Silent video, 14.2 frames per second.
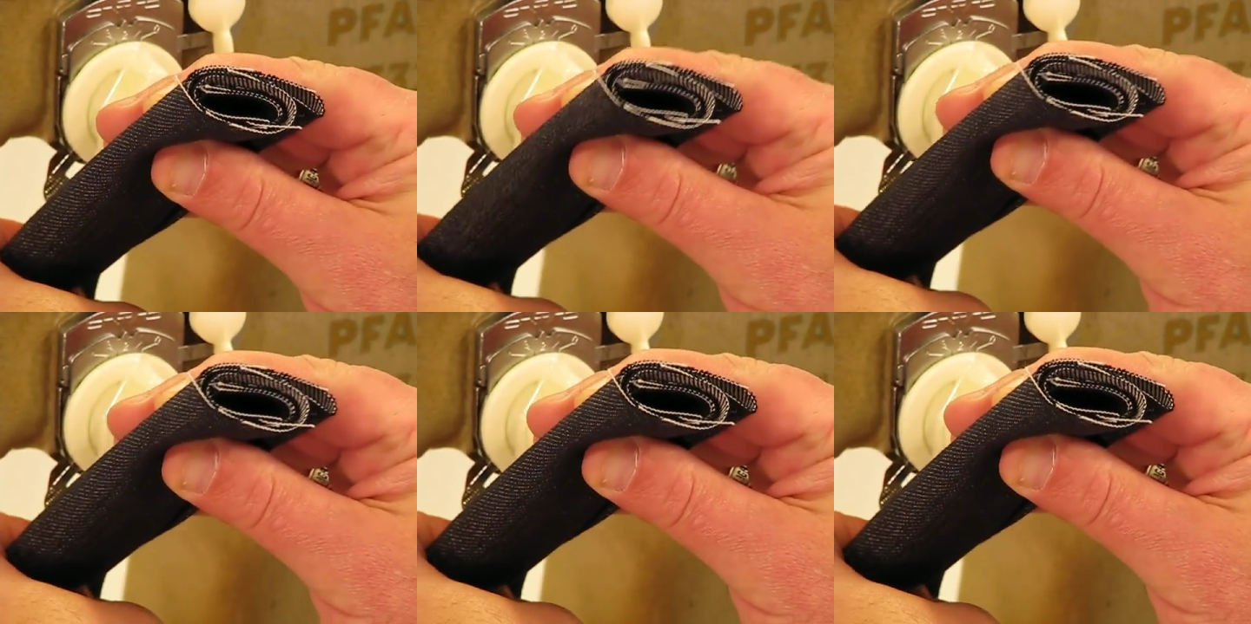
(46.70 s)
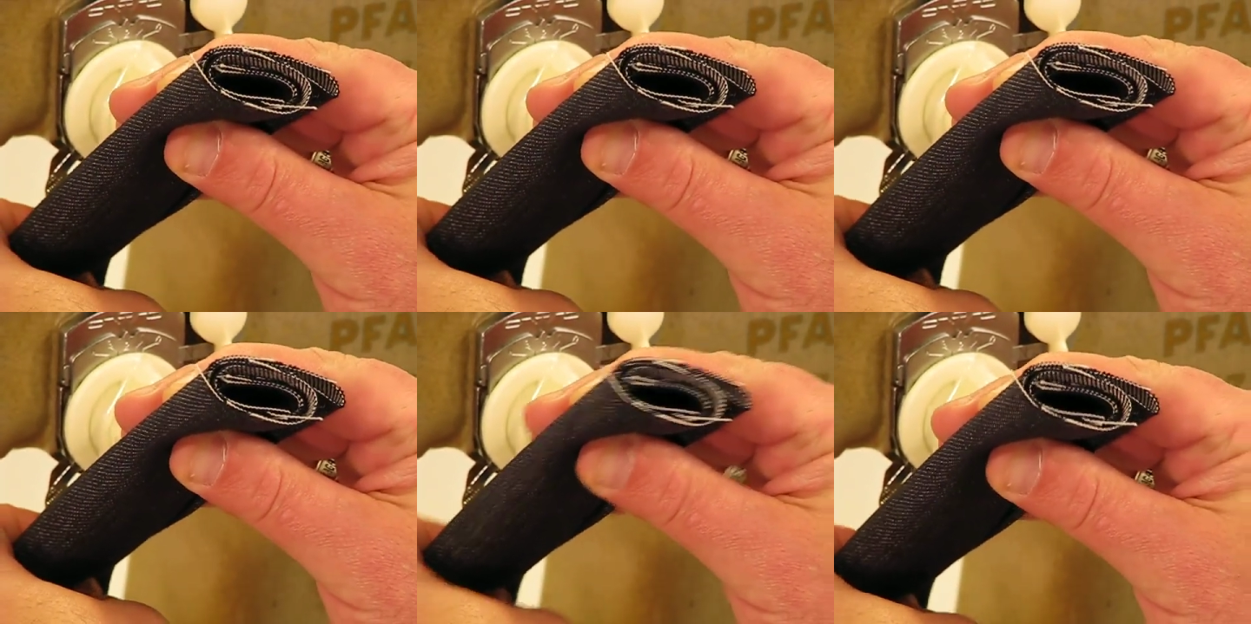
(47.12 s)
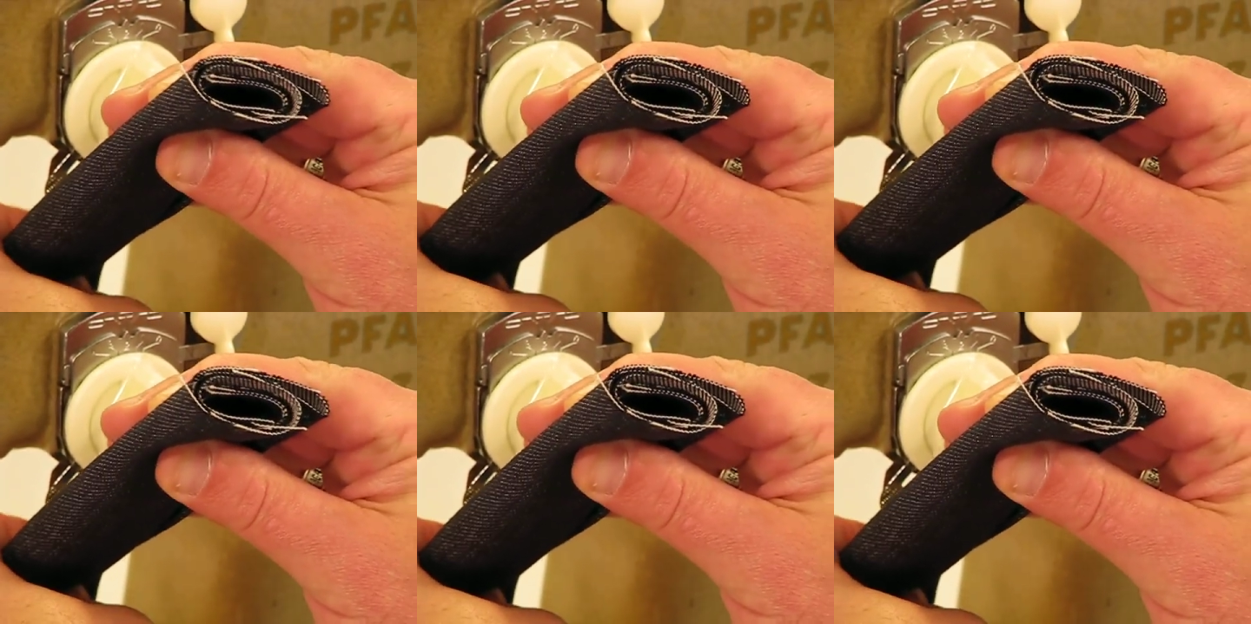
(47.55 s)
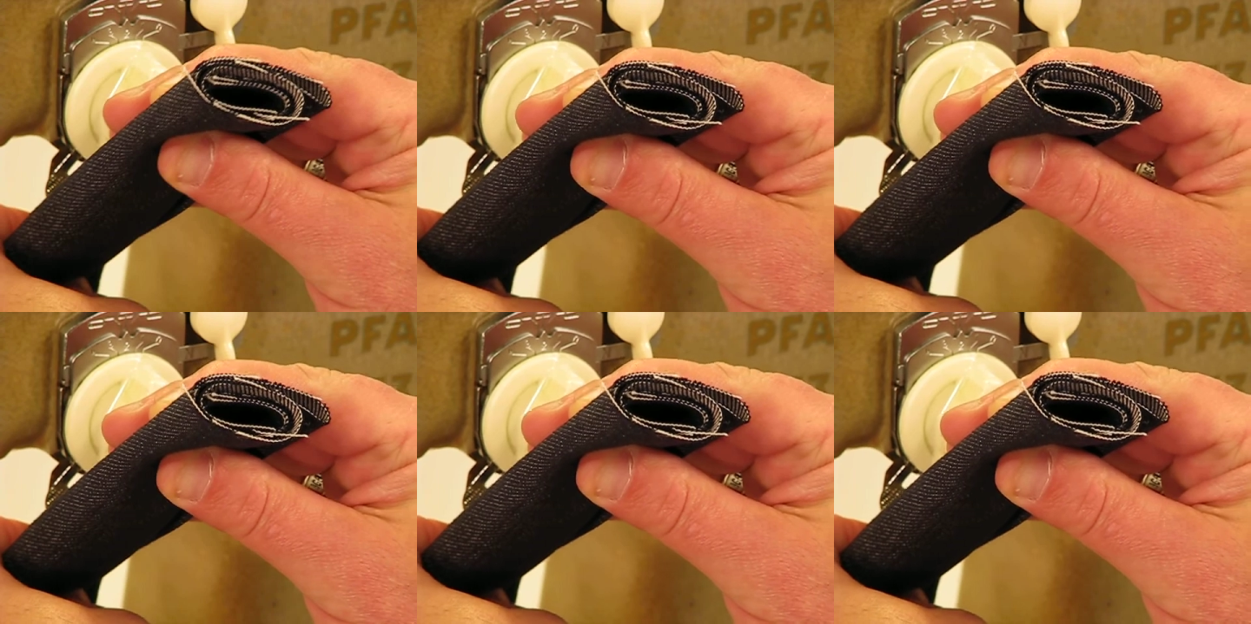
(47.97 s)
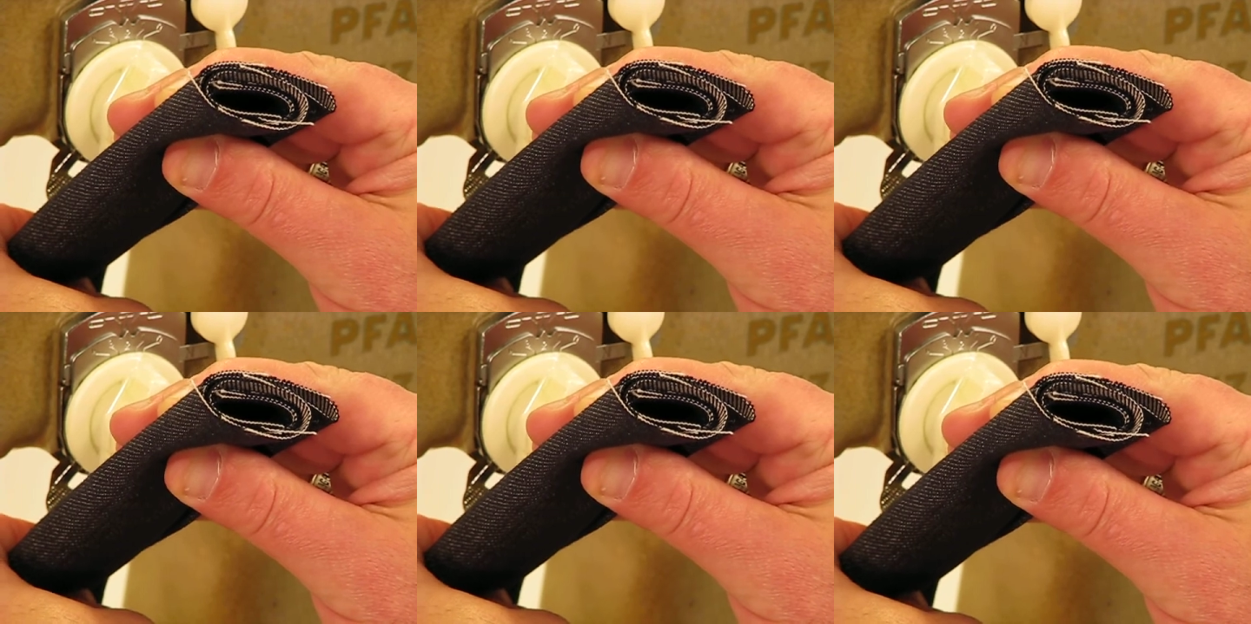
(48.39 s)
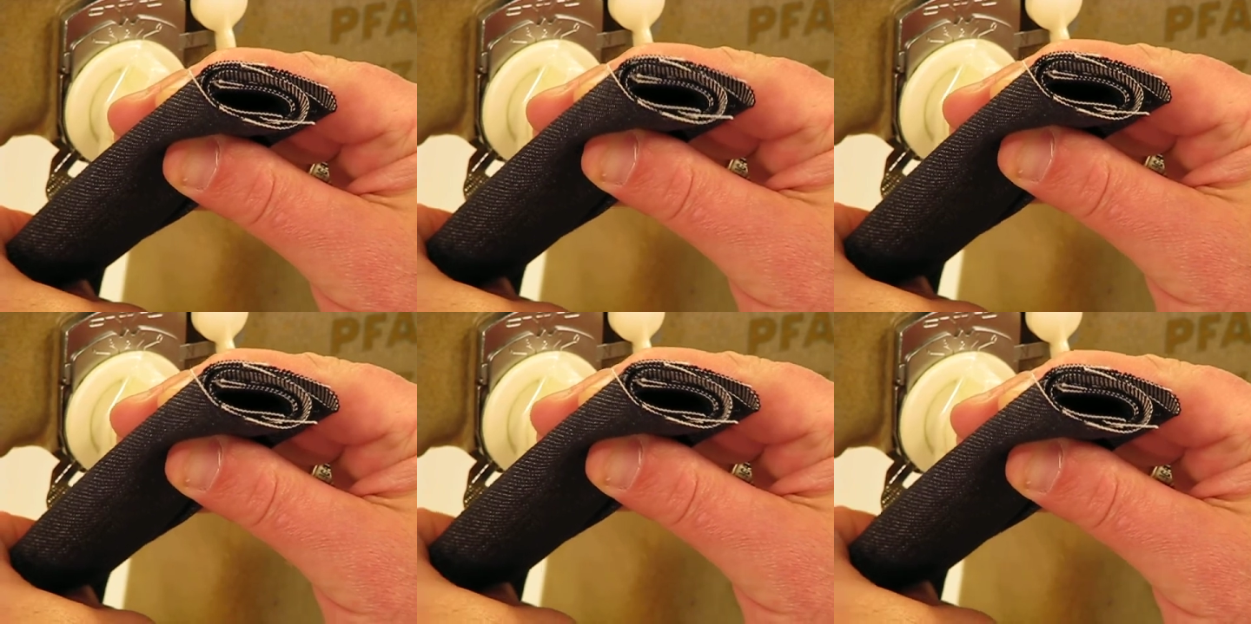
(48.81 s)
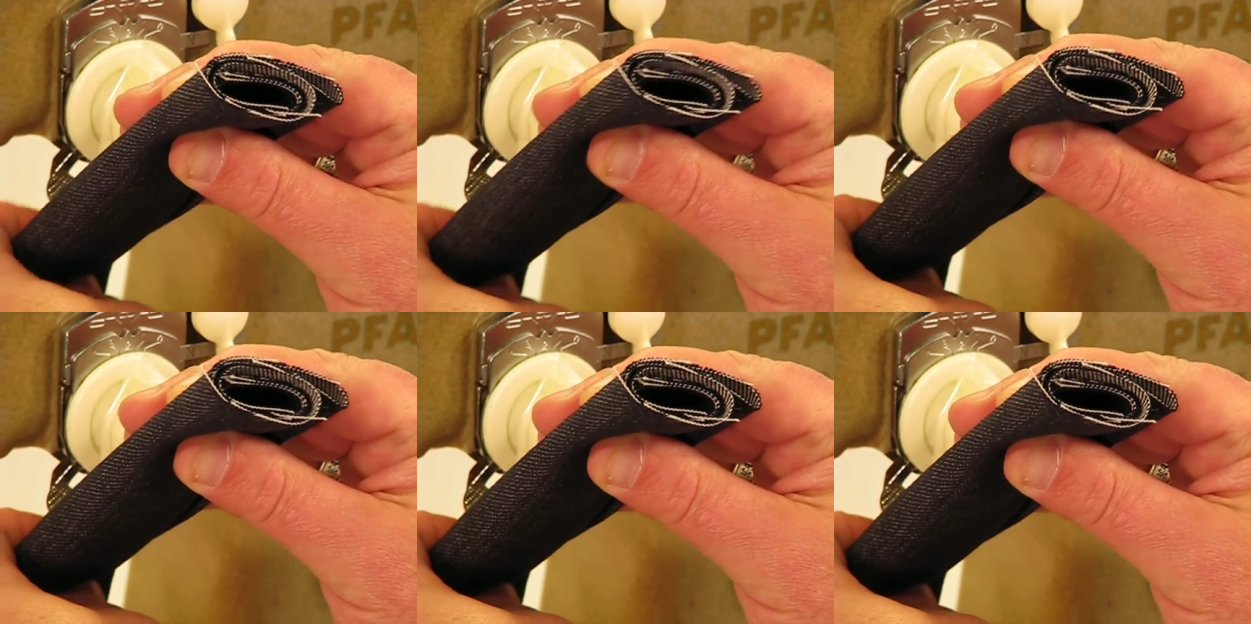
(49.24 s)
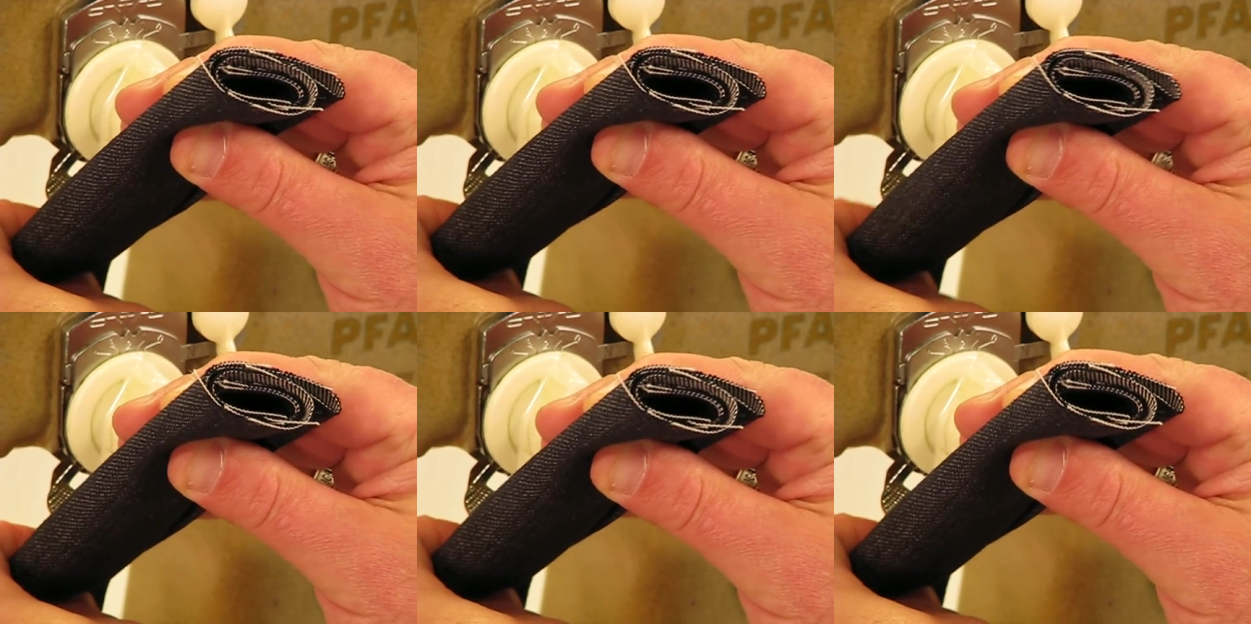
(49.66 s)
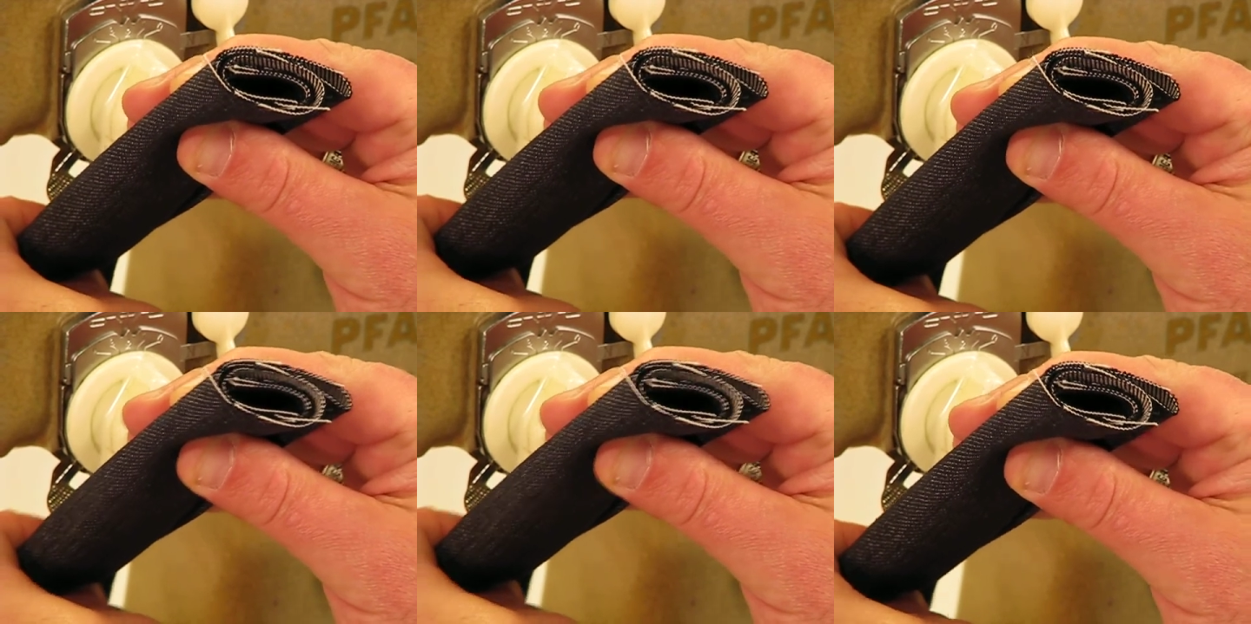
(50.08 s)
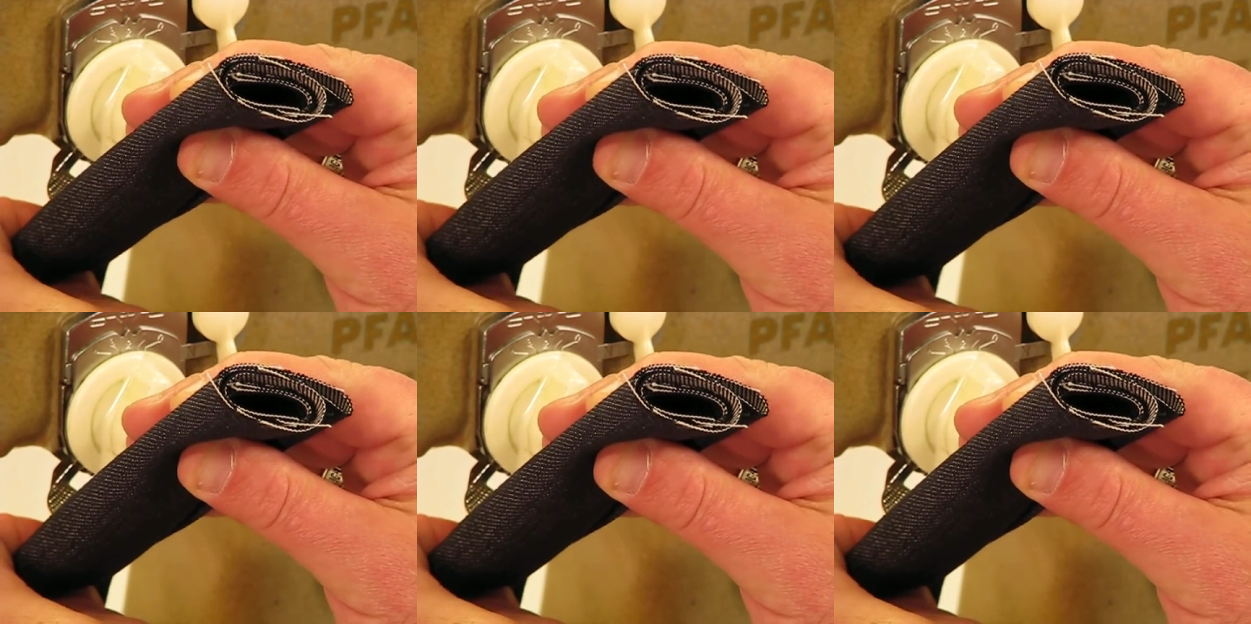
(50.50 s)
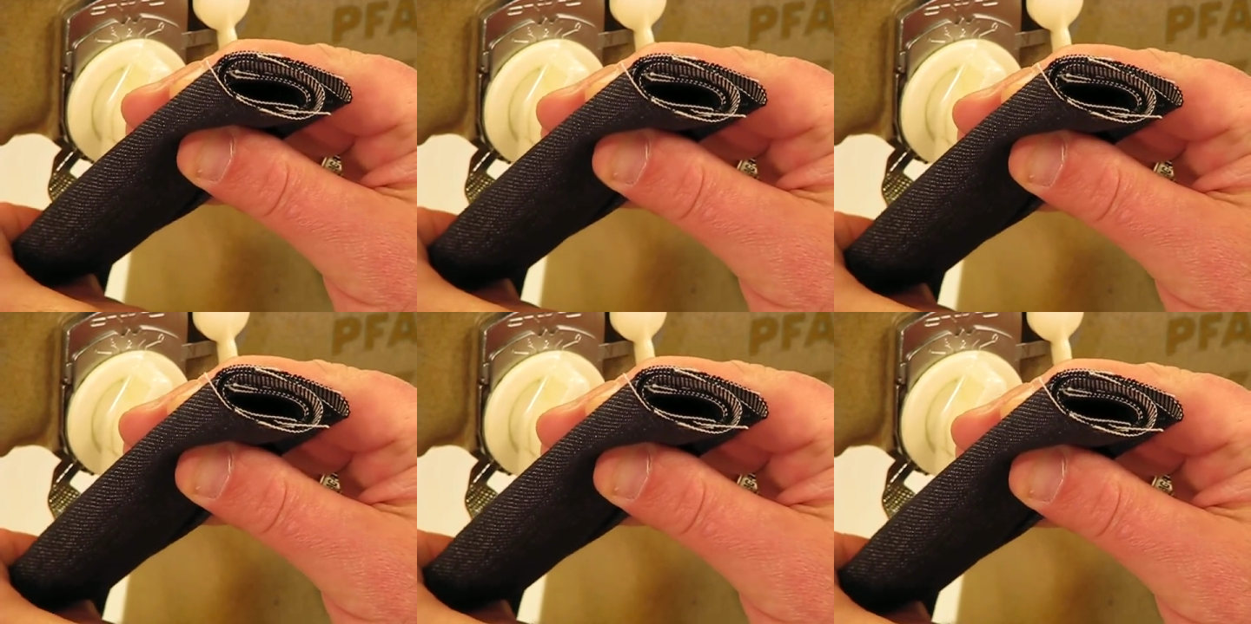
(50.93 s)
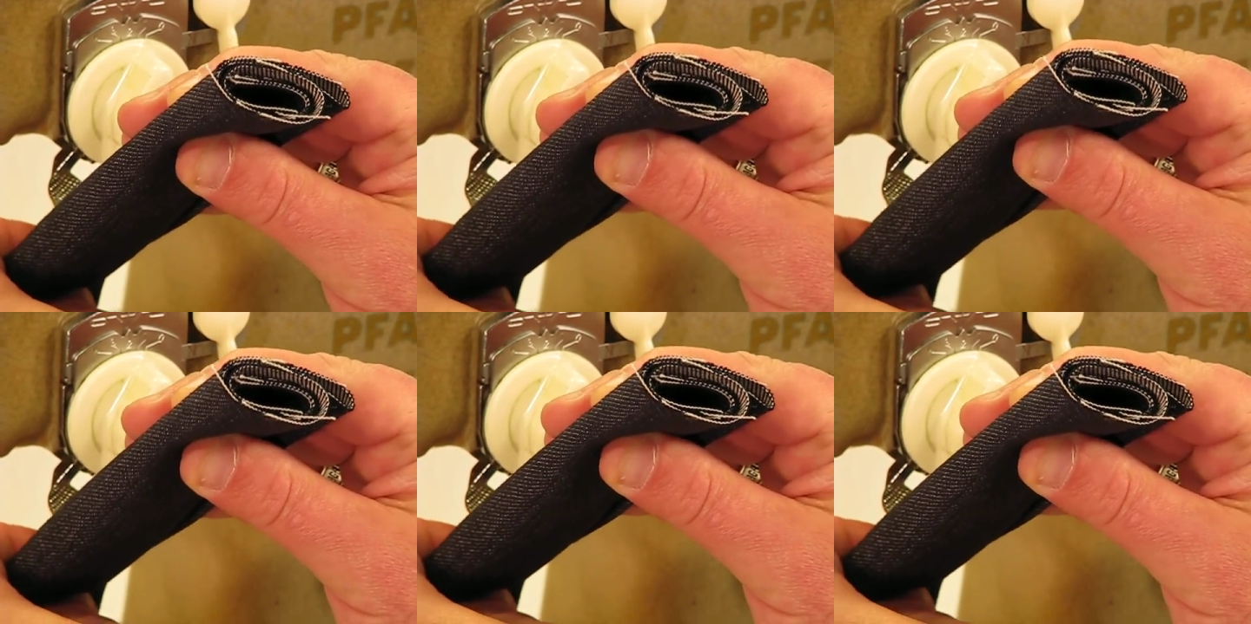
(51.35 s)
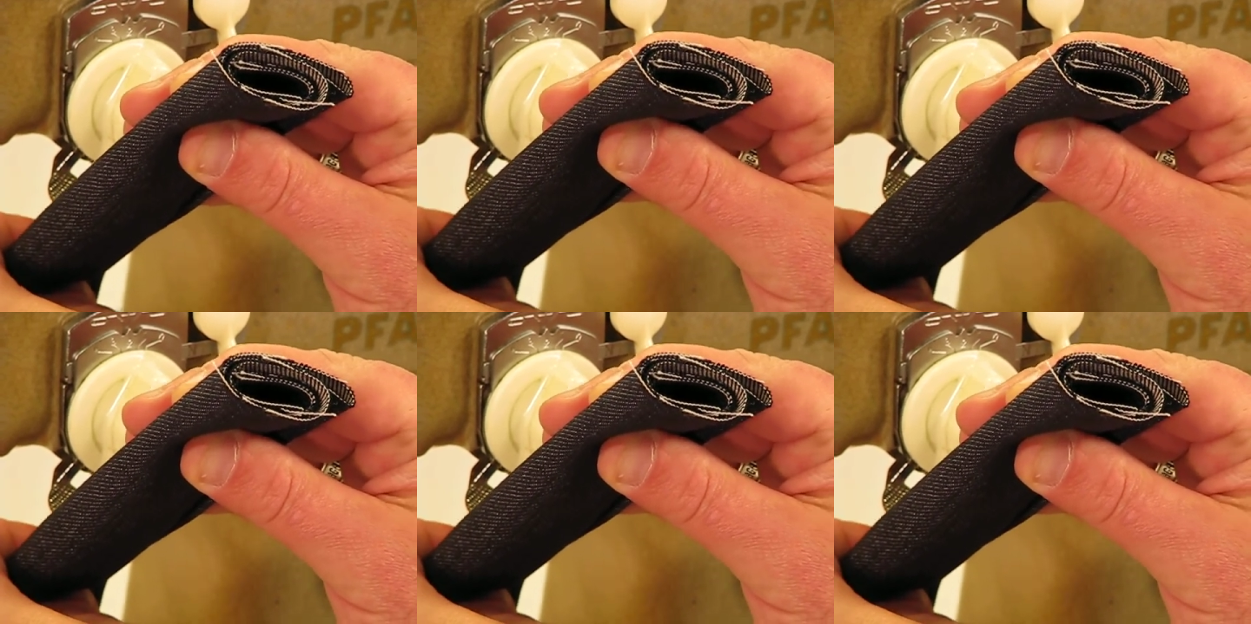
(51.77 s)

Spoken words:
Nobody's mouth can be seen.